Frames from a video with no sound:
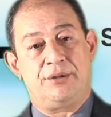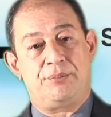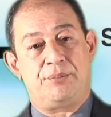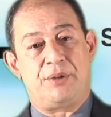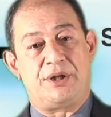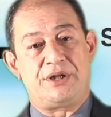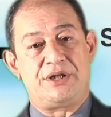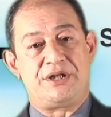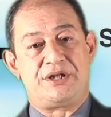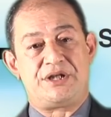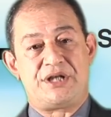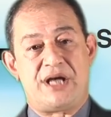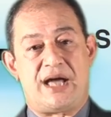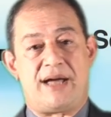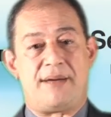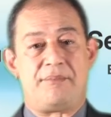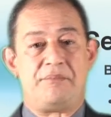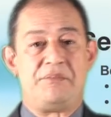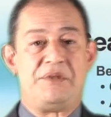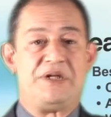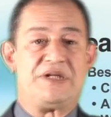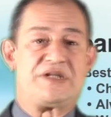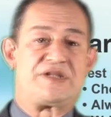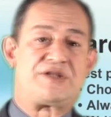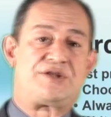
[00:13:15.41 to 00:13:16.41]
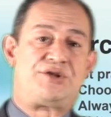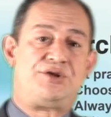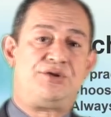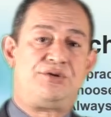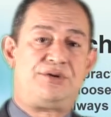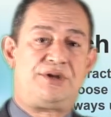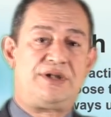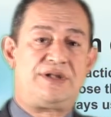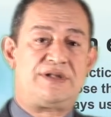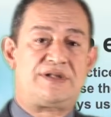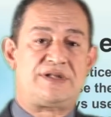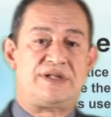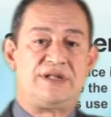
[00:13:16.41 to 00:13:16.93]
but it can be
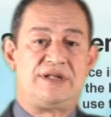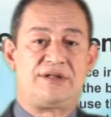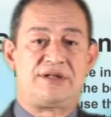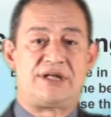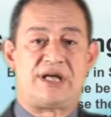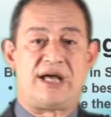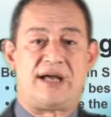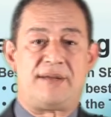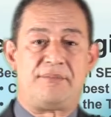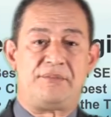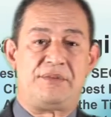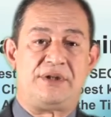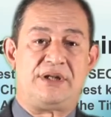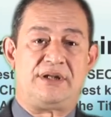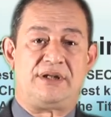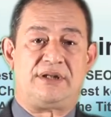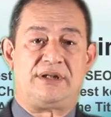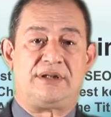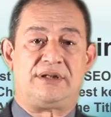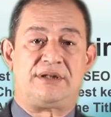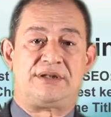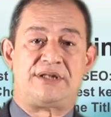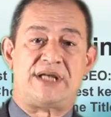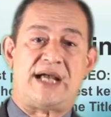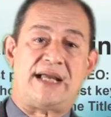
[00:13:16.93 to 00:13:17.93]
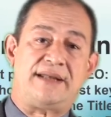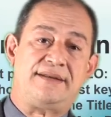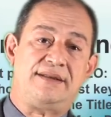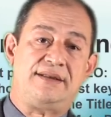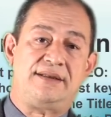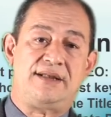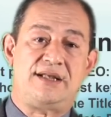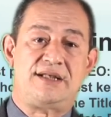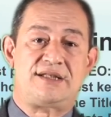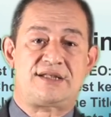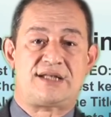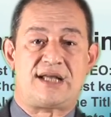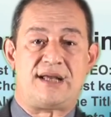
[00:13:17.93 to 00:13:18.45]
students, it can be
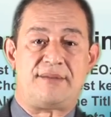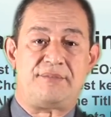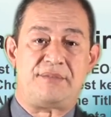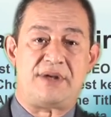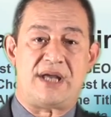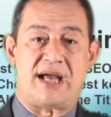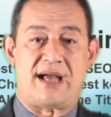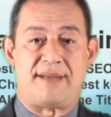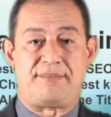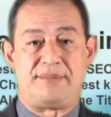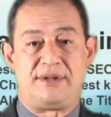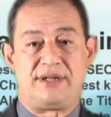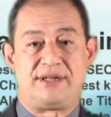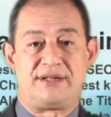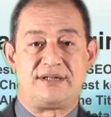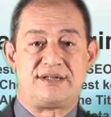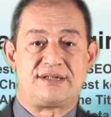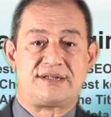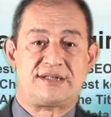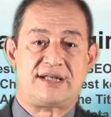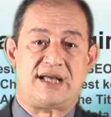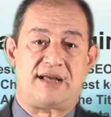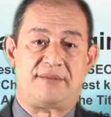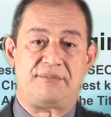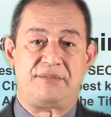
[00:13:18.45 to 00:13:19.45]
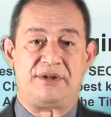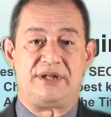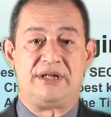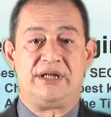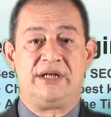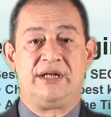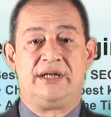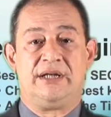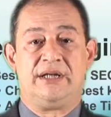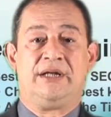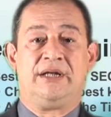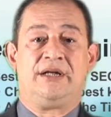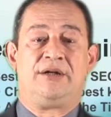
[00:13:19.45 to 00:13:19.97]
candidates, can be applicants, can be
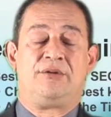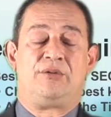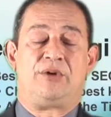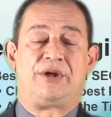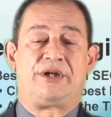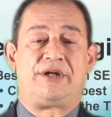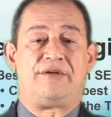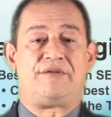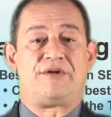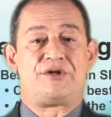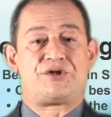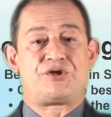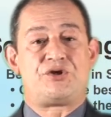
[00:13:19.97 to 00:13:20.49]
whatever.